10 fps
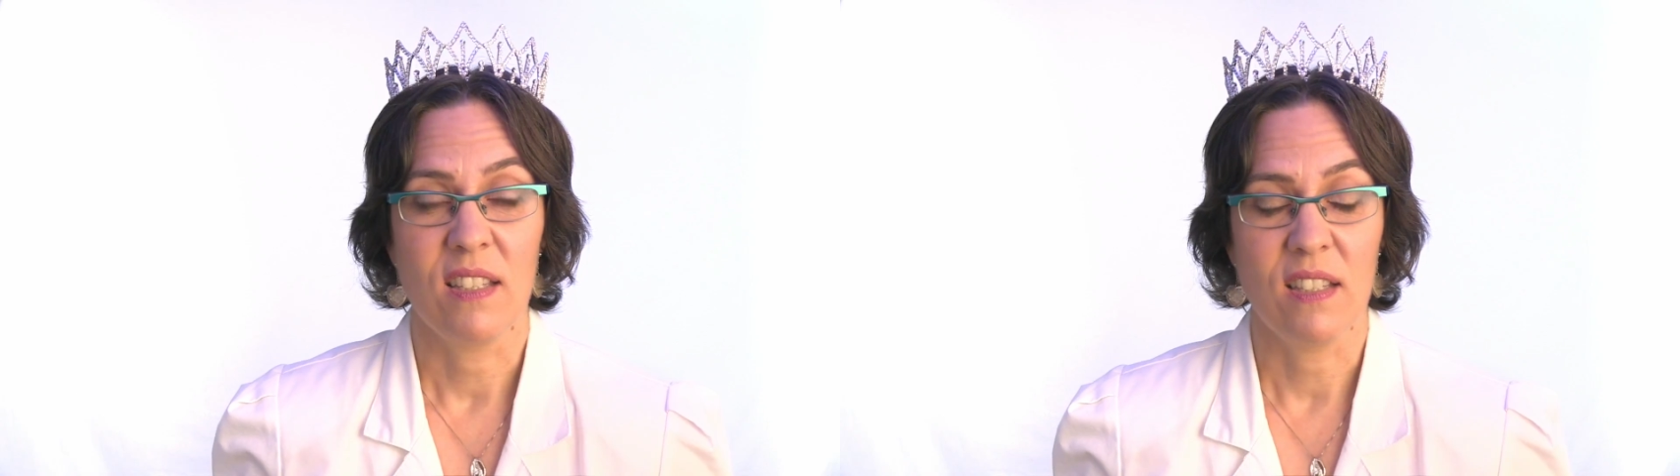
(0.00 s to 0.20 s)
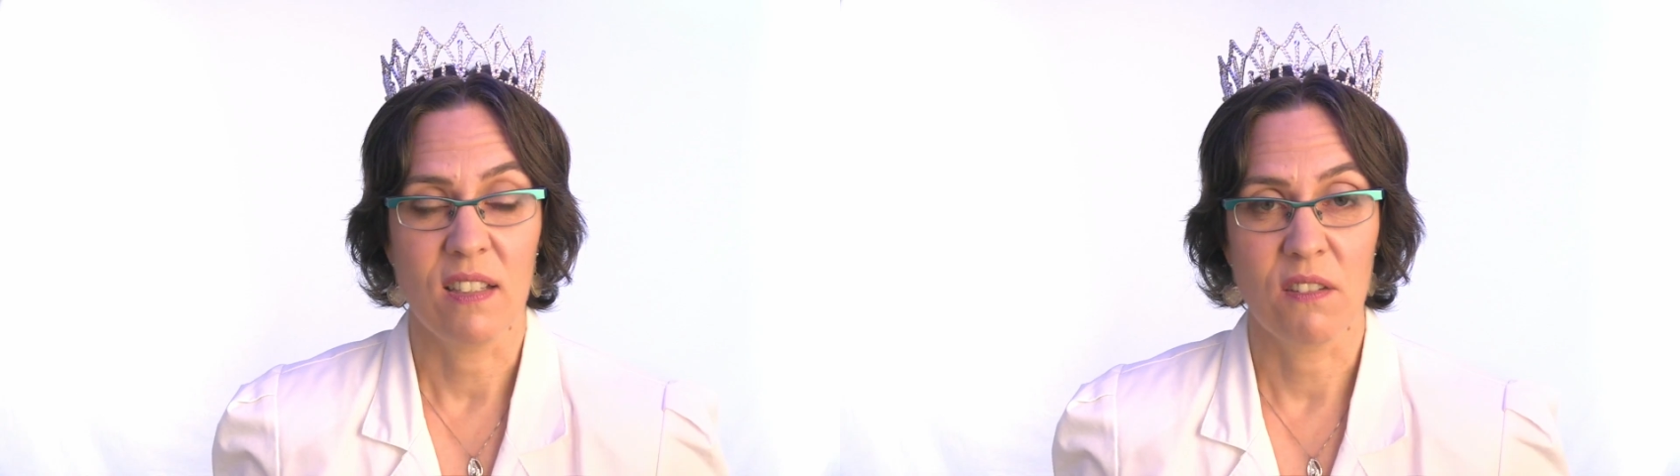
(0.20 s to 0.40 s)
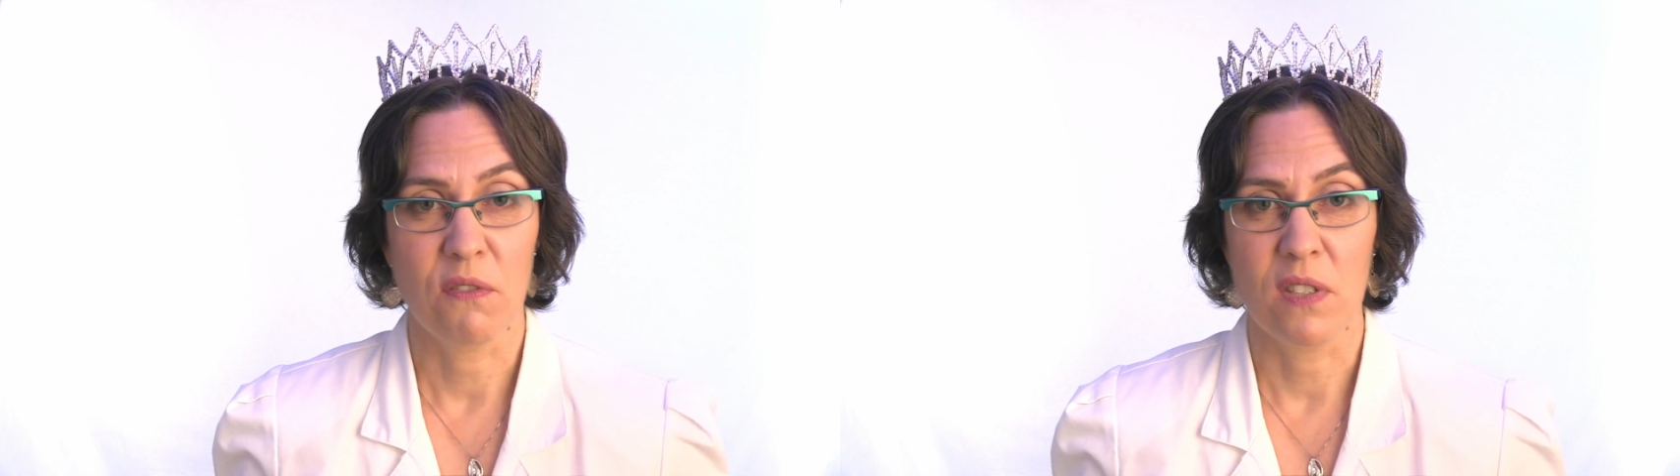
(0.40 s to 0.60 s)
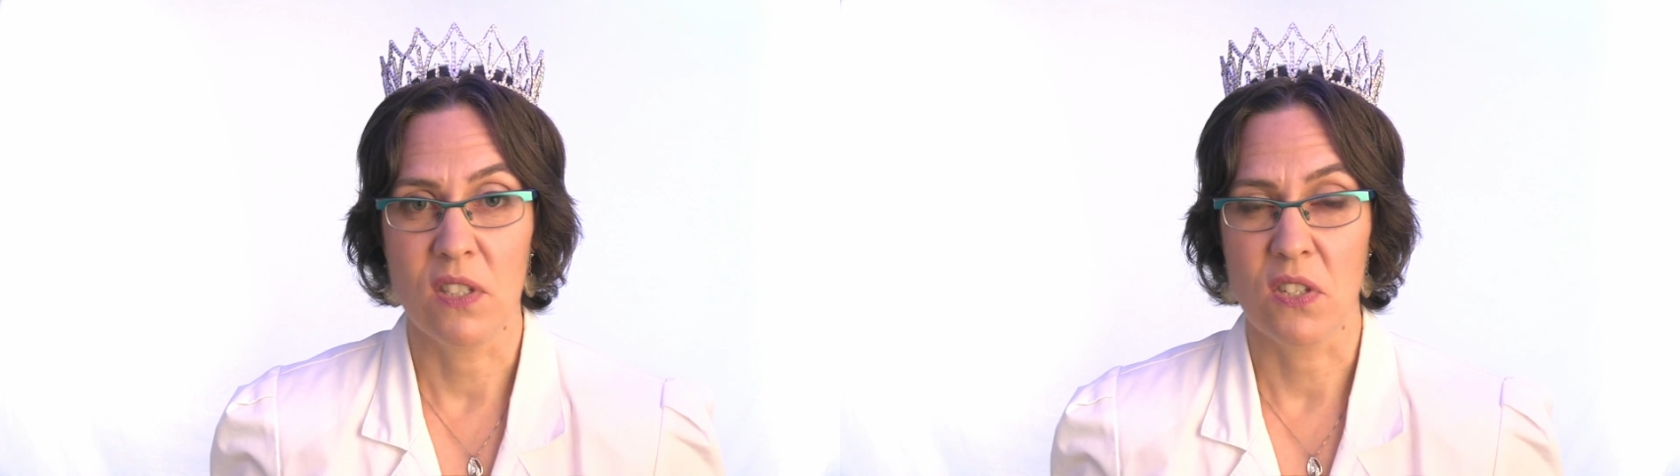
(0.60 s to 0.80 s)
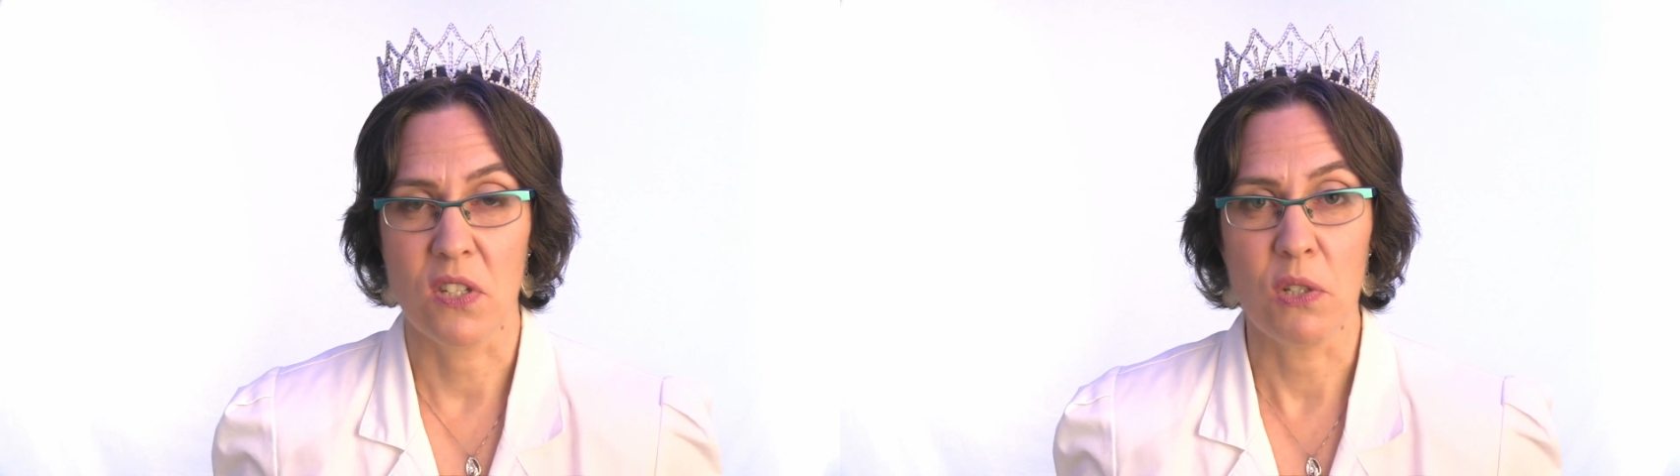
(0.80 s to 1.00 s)

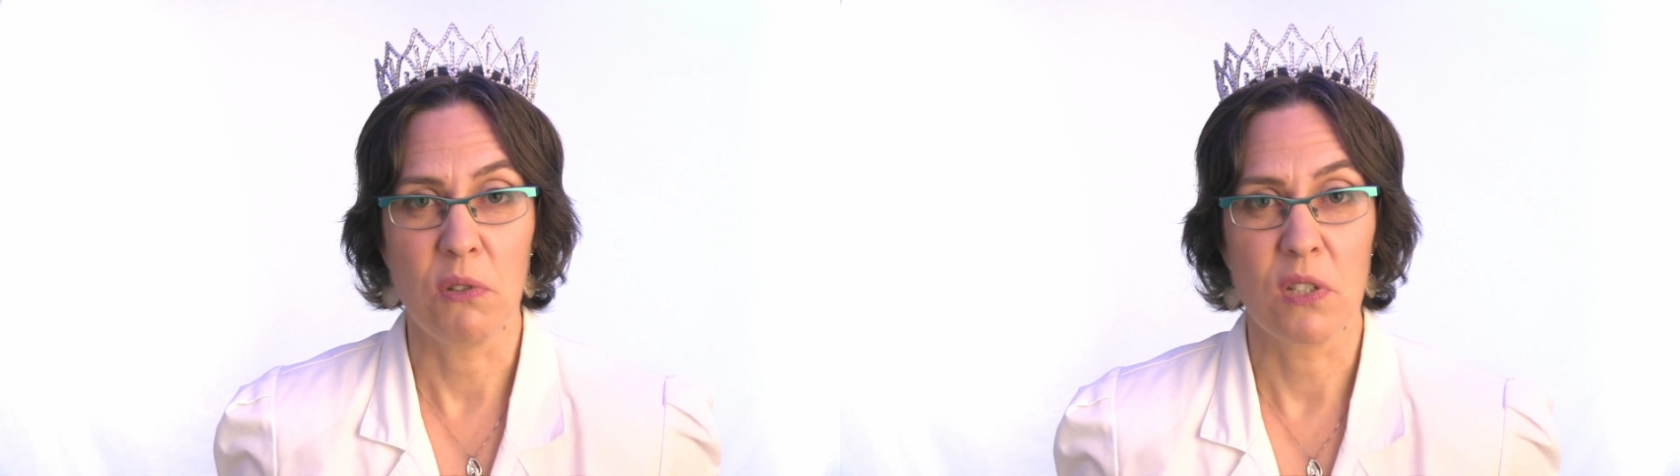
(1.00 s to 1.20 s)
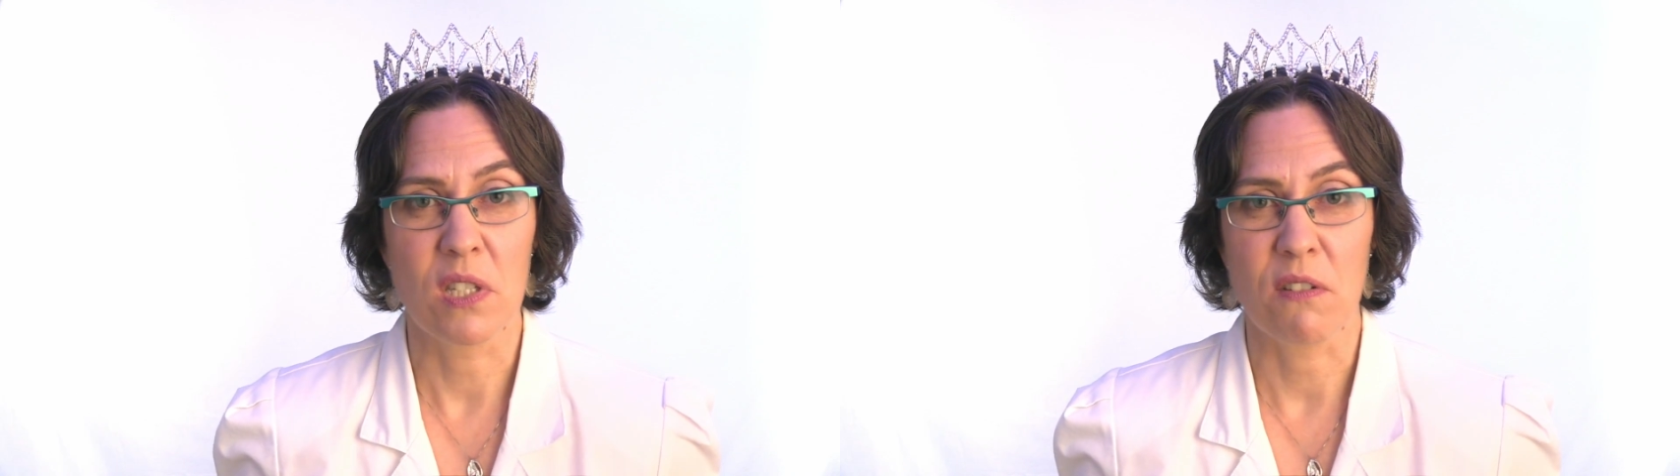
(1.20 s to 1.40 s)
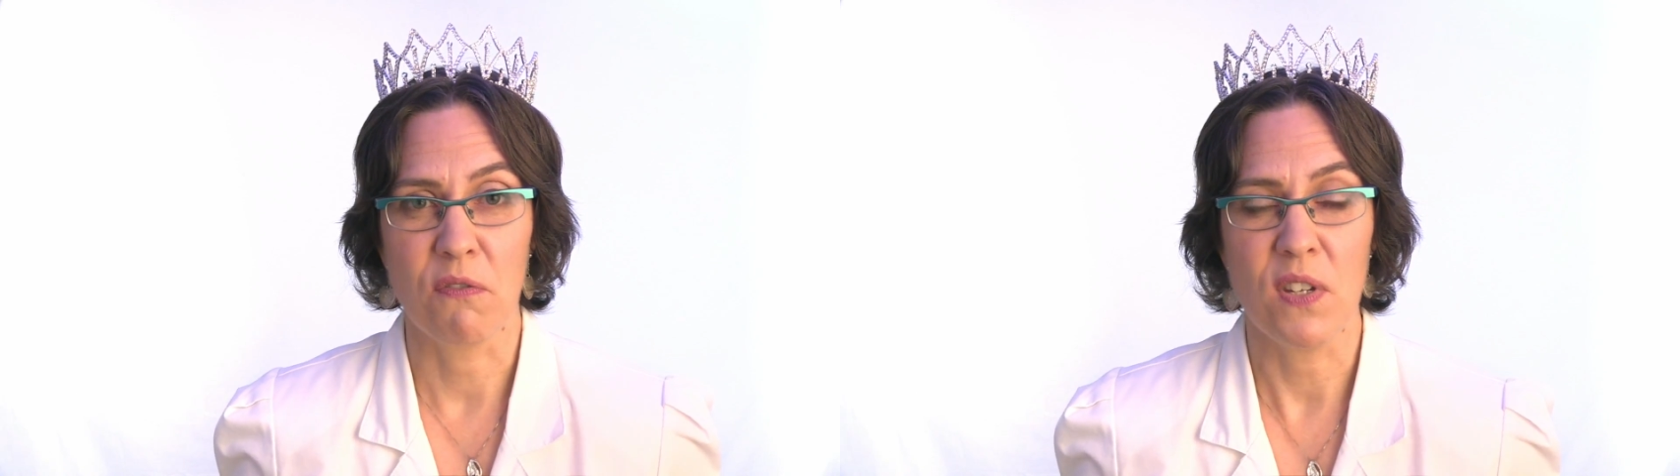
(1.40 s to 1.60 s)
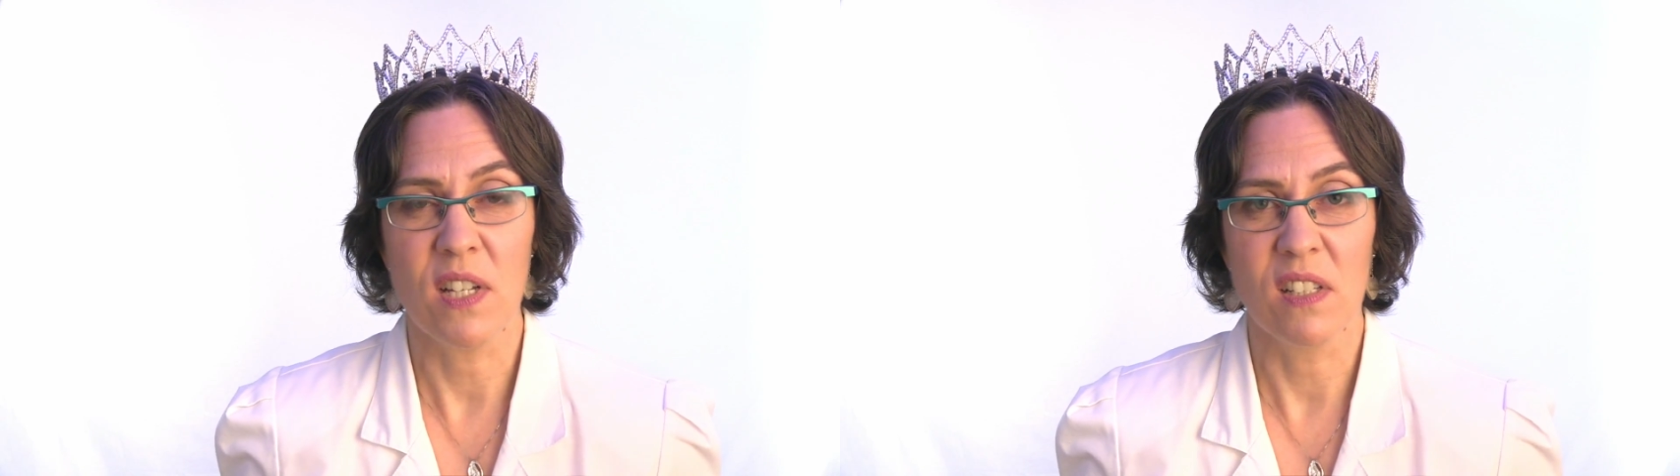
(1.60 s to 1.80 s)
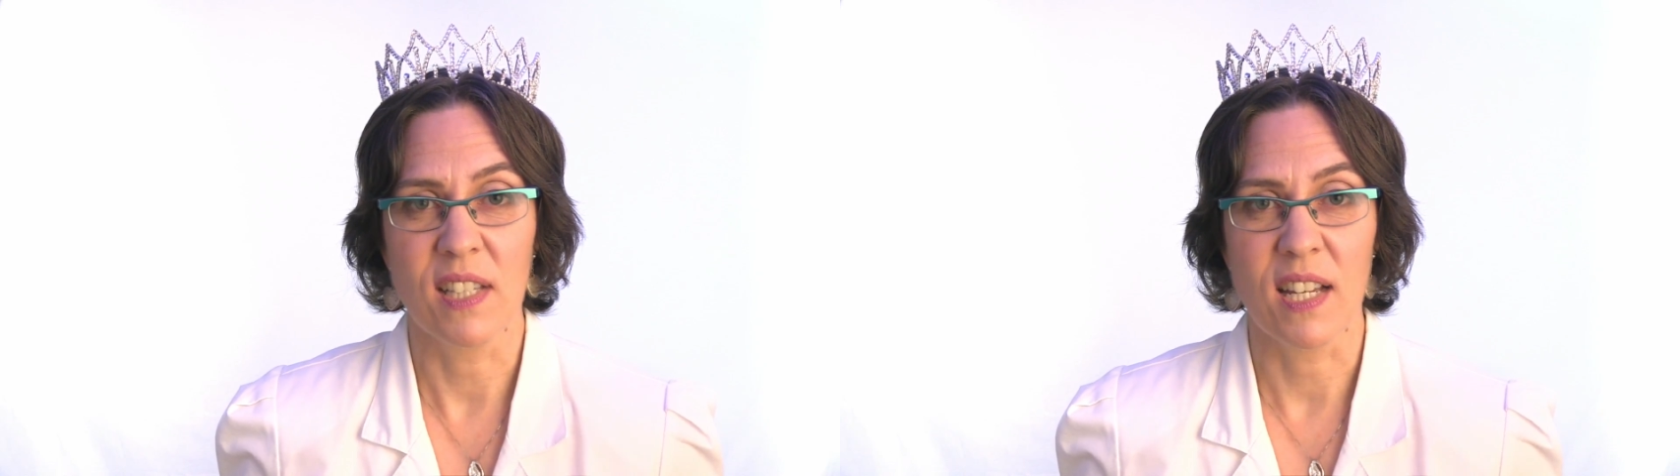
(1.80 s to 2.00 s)
you just
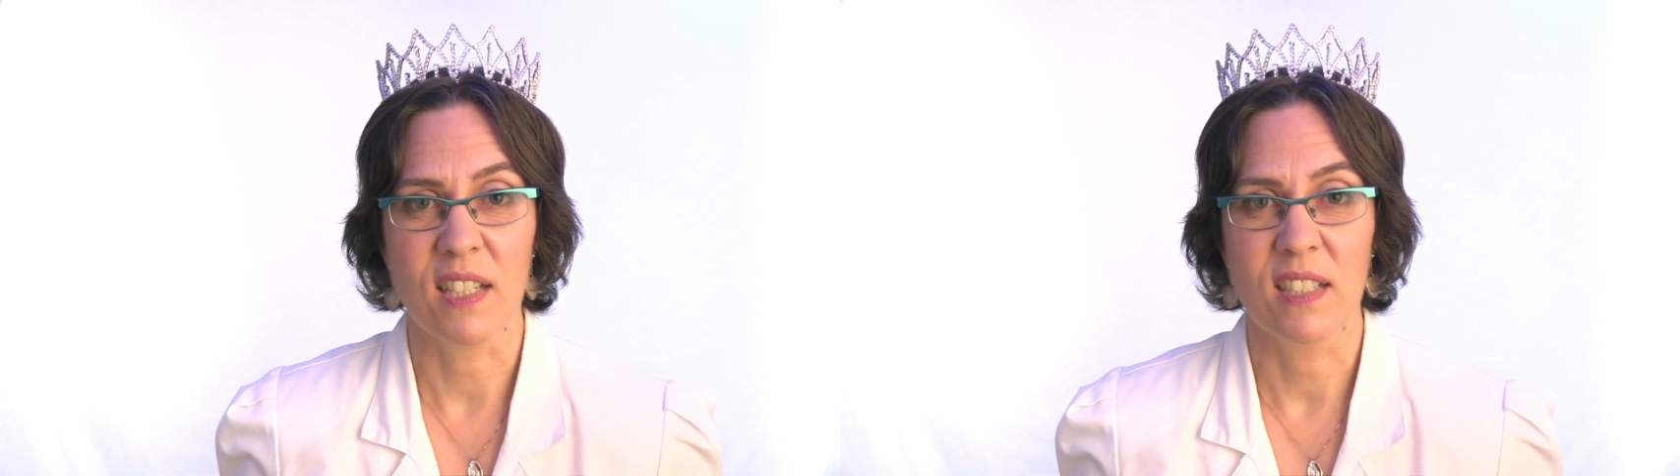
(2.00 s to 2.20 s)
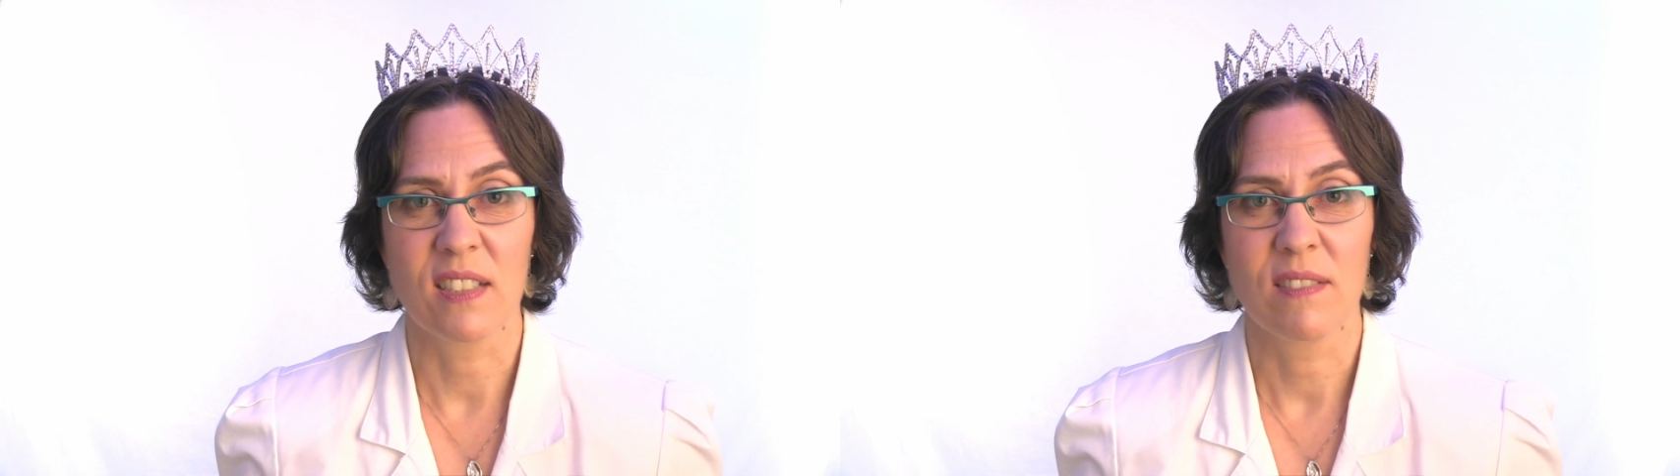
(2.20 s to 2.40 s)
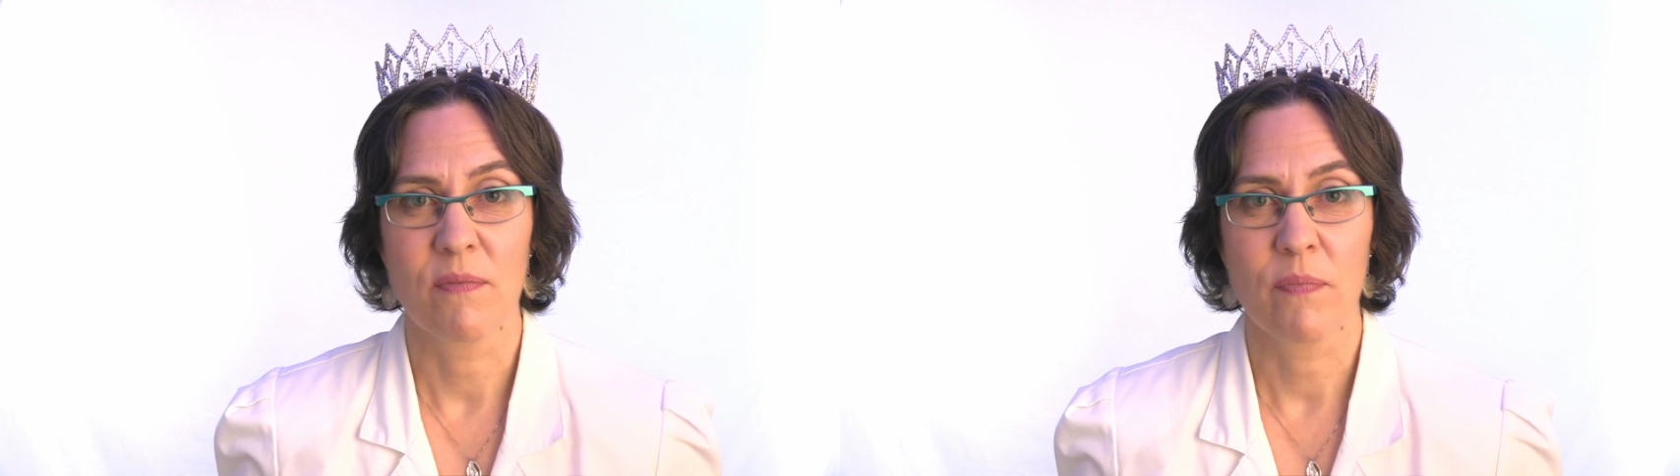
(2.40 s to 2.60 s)
feel like,